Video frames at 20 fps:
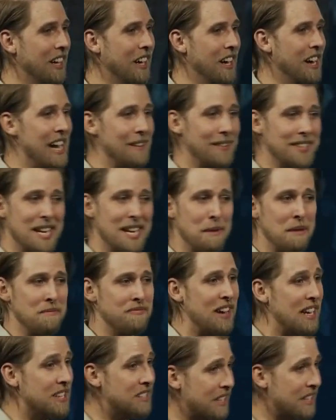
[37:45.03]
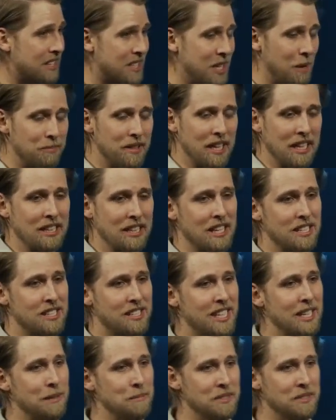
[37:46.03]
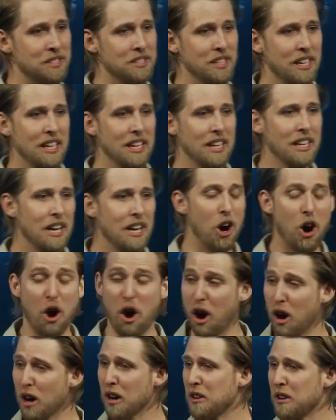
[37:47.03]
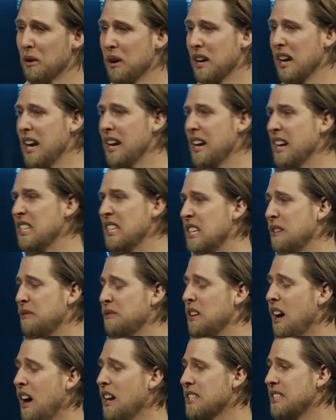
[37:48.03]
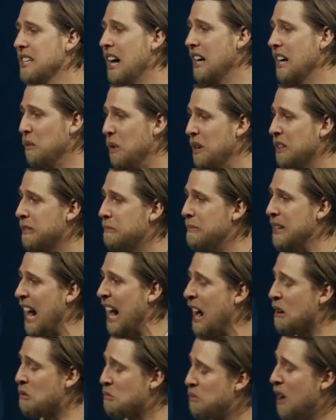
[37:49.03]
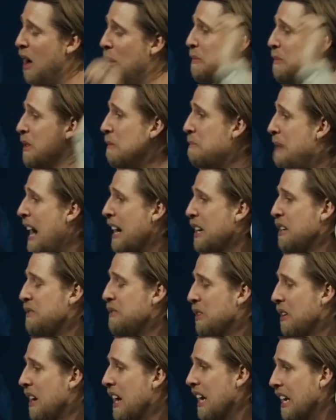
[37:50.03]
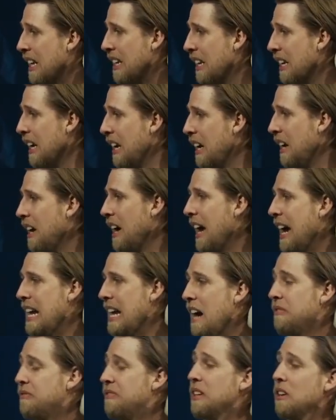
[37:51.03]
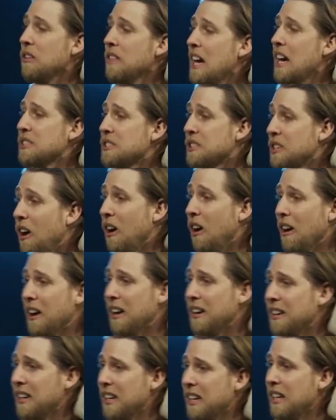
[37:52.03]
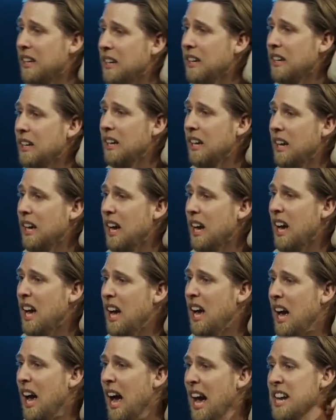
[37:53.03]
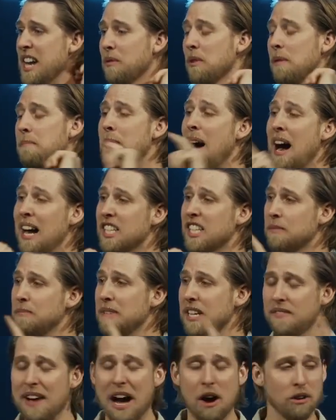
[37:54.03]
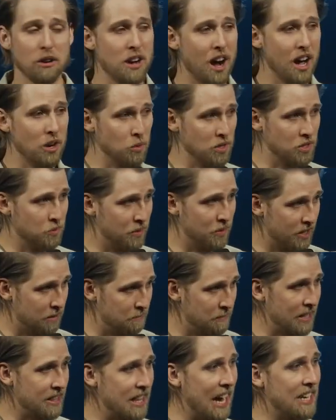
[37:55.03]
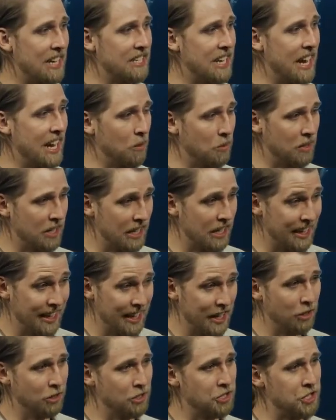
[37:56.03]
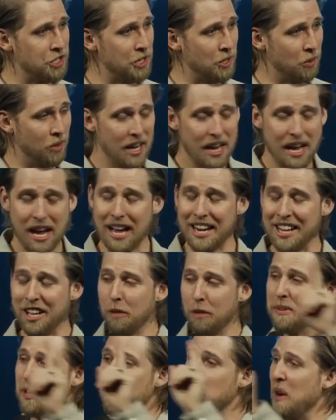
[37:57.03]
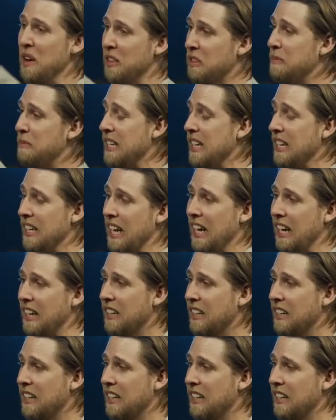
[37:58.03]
every time I'm facing something that seems hard or as if God's not with me, I rub the back of your head and I feel that scar. And it reminds me of how God was with me that day when he healed you, and he'll be with me again.